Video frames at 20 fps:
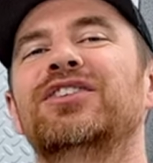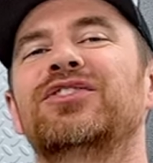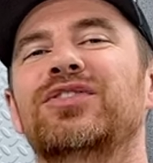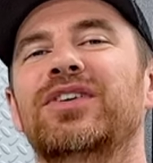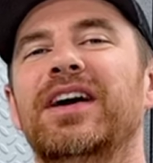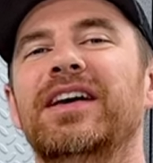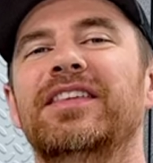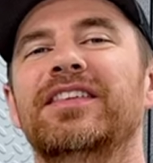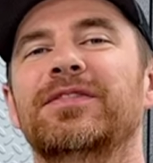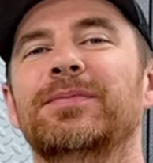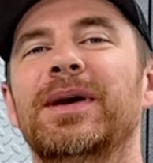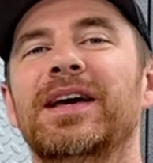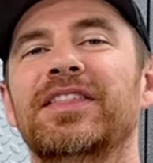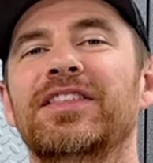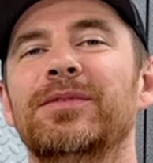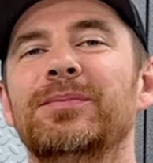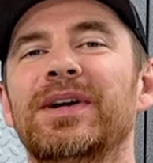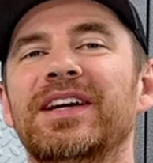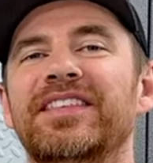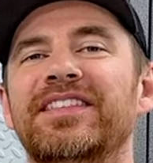to try this
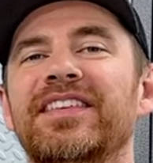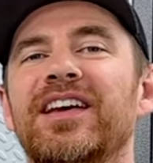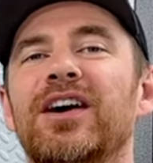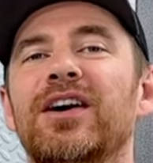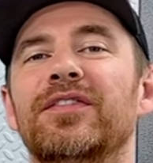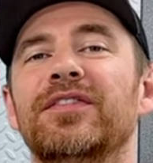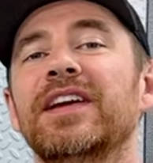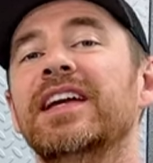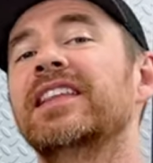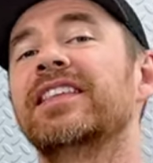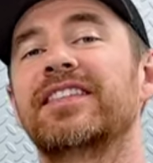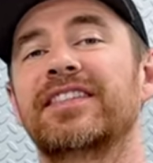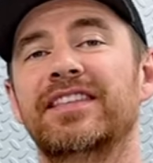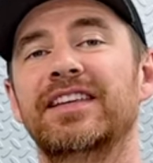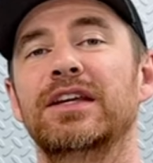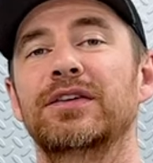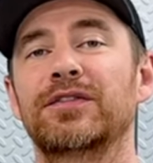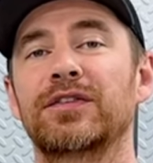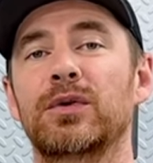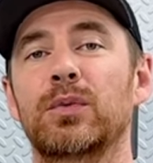method myself and
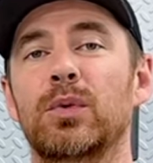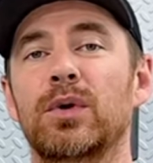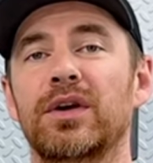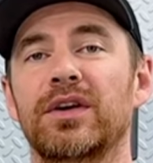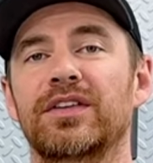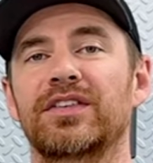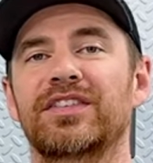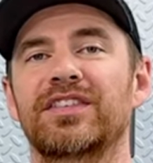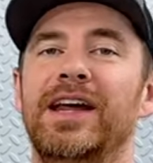see if it works.